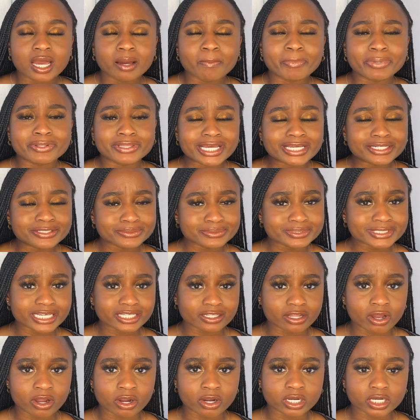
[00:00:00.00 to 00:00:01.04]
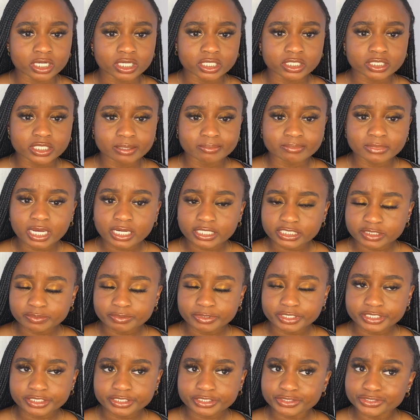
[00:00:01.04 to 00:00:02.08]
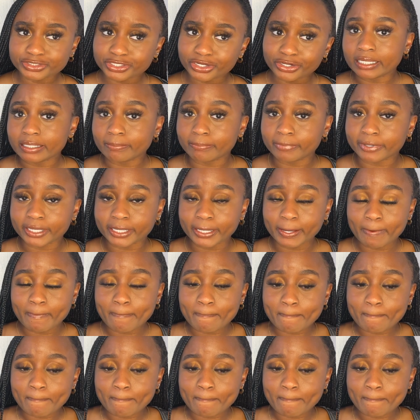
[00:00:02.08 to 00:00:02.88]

but they do take longer than box braids. So, but